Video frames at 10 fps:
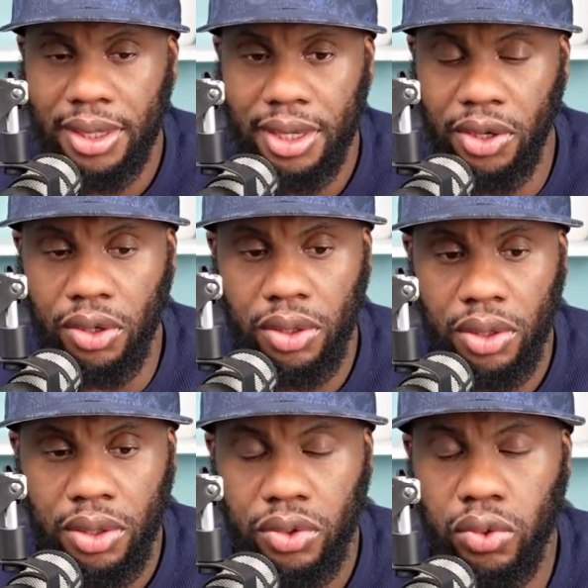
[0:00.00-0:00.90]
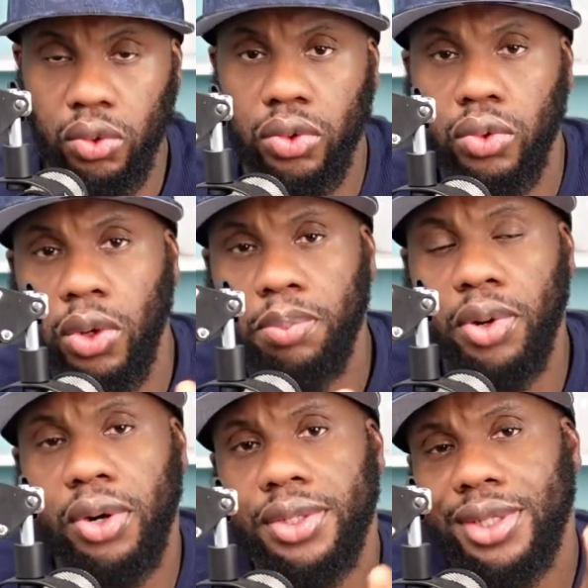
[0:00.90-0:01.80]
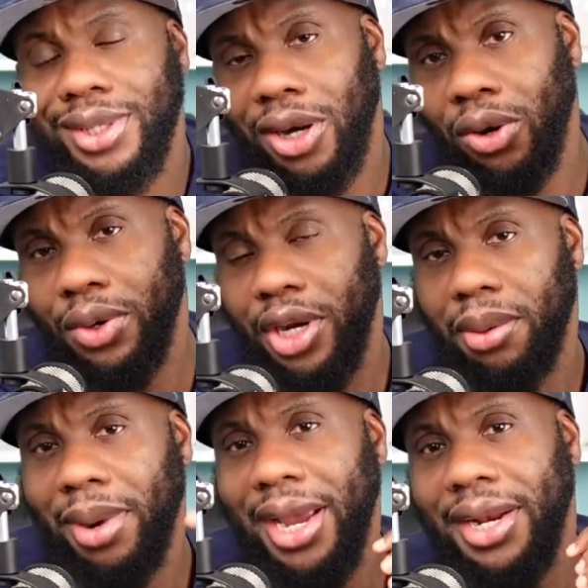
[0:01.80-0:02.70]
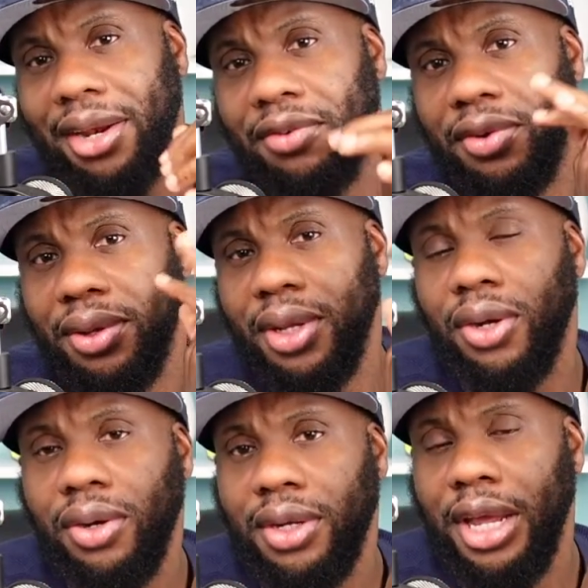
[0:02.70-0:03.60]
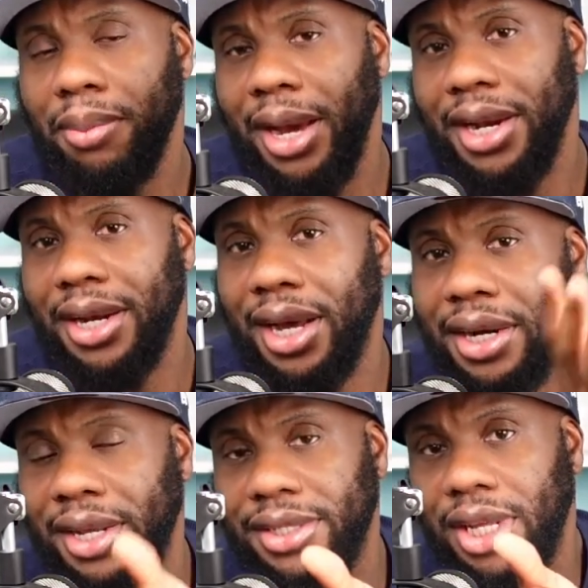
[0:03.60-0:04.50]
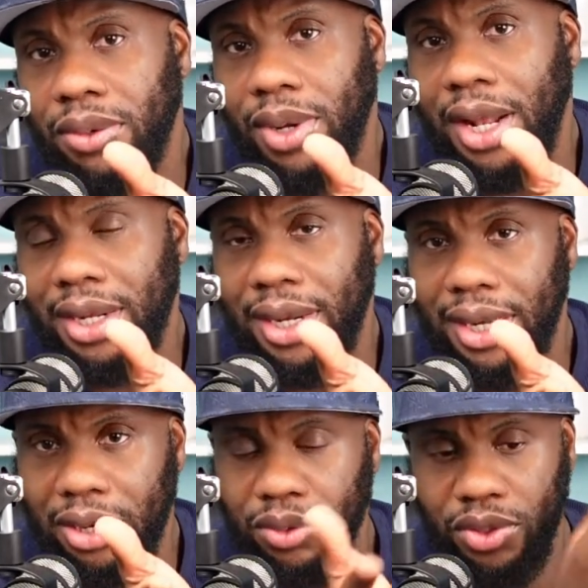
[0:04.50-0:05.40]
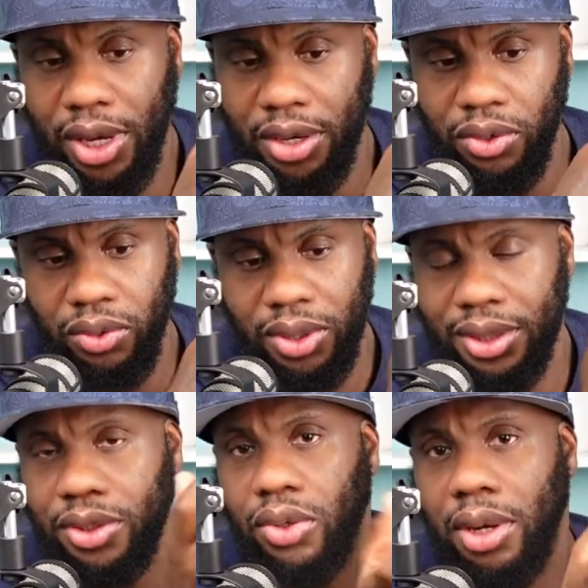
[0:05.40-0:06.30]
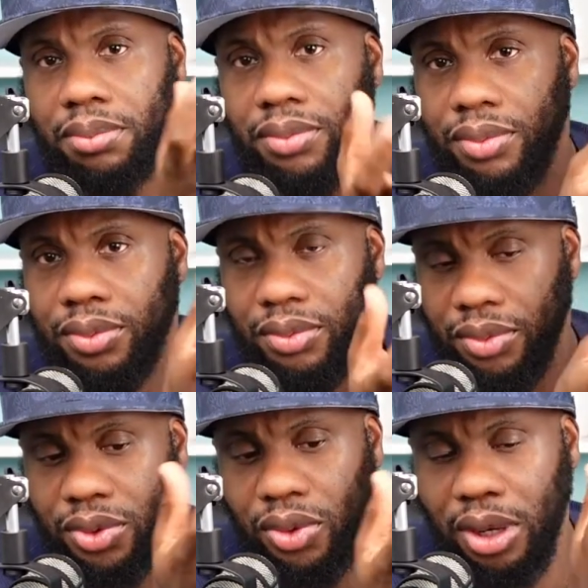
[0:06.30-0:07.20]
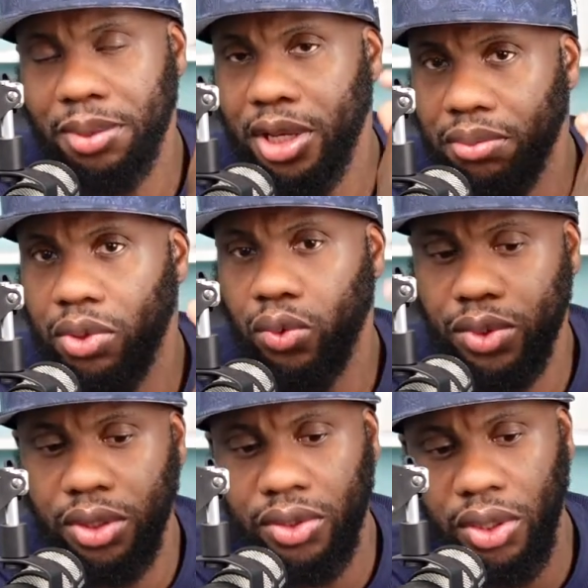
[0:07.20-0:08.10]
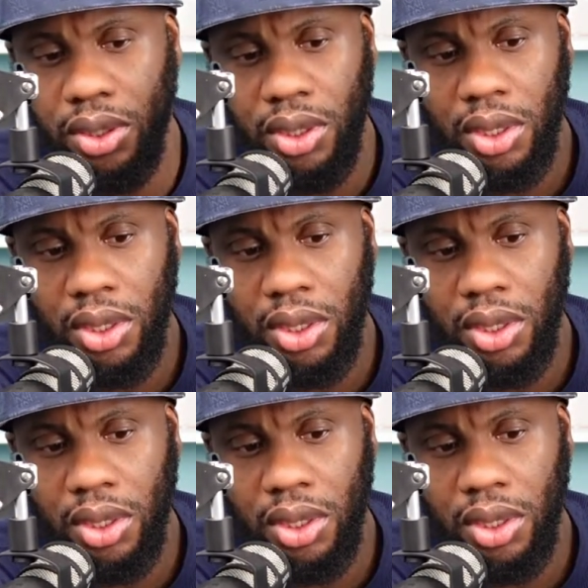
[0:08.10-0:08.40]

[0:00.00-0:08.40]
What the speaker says: you know, To a person out there might not, you know, they might not understand what Alkaline was trying to do. Because, I'm in music, so